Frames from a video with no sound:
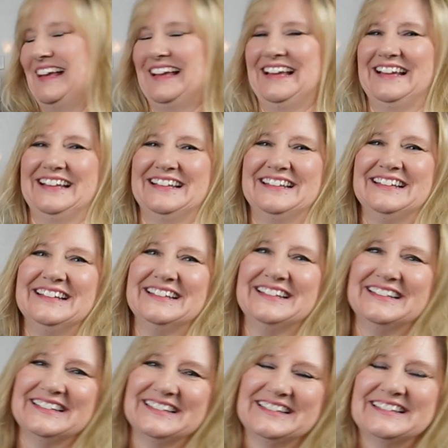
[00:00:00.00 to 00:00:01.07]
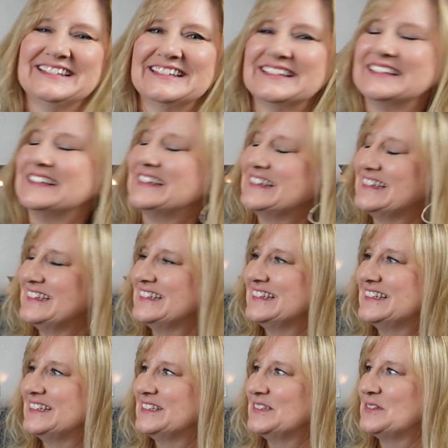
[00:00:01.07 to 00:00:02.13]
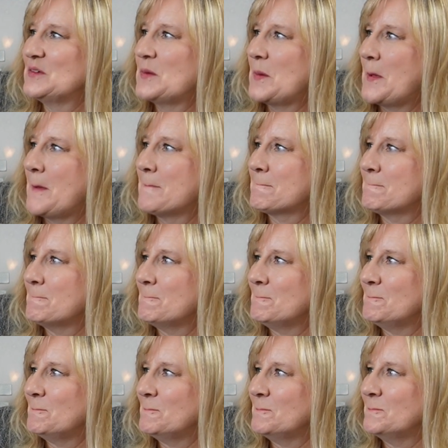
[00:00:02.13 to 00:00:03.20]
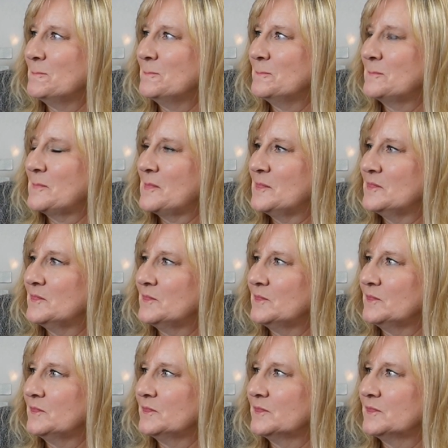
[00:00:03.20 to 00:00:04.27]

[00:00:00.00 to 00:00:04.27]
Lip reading: The person shown says nothing.